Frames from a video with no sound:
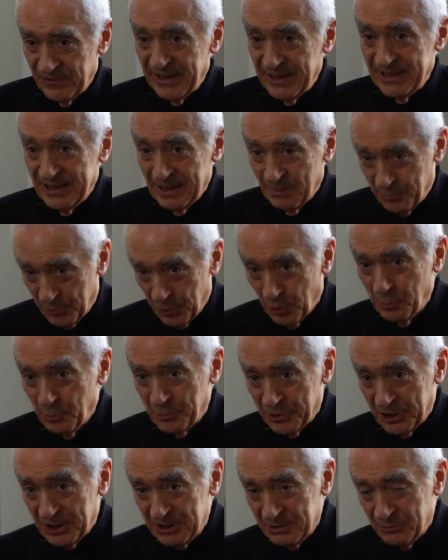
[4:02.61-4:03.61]
And
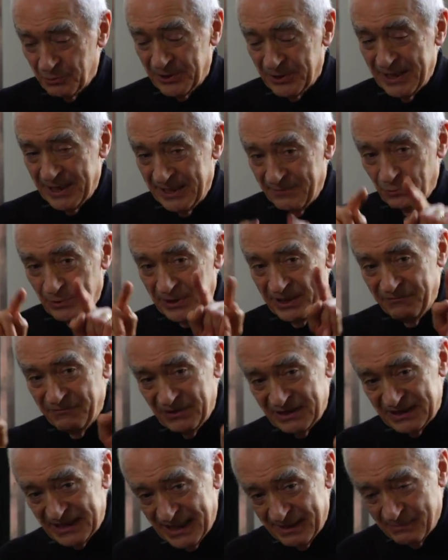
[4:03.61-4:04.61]
appropriate,
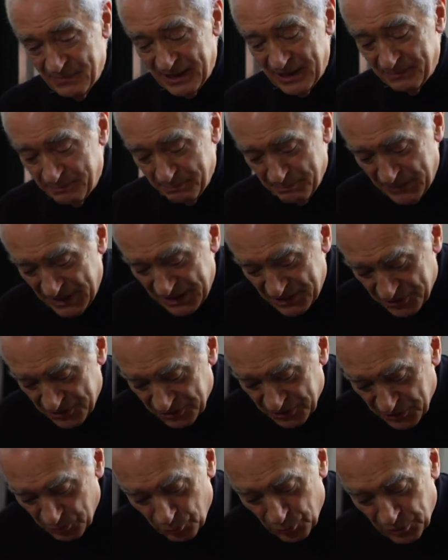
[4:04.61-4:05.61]
every time I
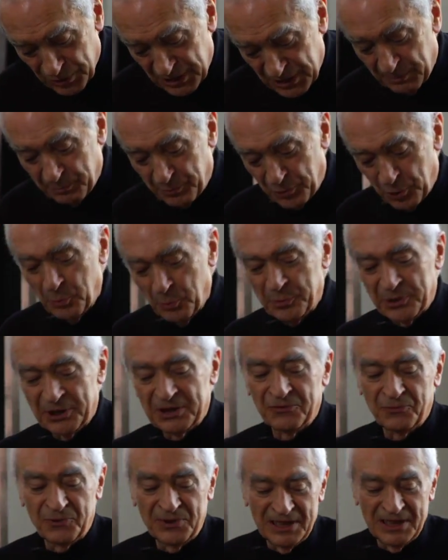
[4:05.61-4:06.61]
mention the word
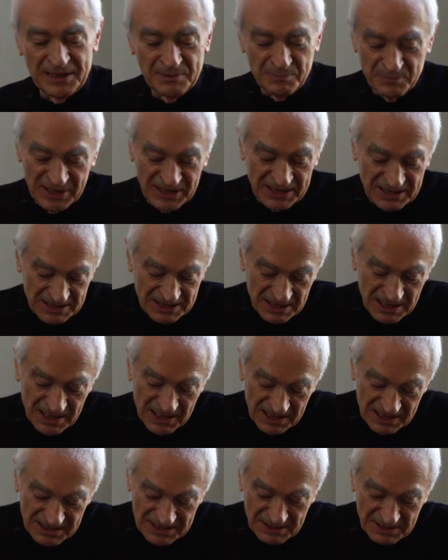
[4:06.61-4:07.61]
appropriate, really means
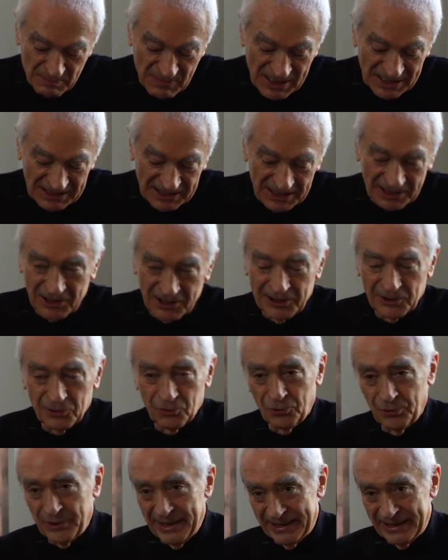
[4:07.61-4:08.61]
semantically
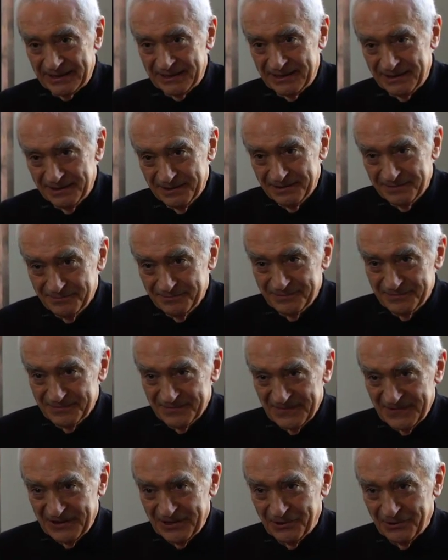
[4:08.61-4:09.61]
correct,
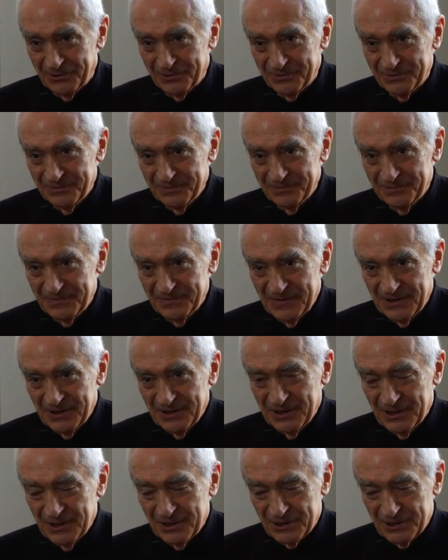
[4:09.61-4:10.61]
you know.
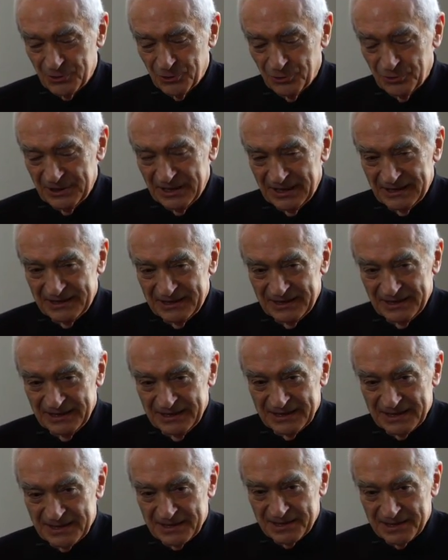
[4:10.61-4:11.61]
So that
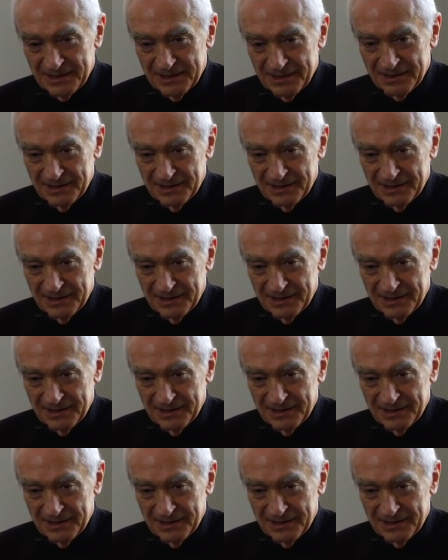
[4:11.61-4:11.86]
is,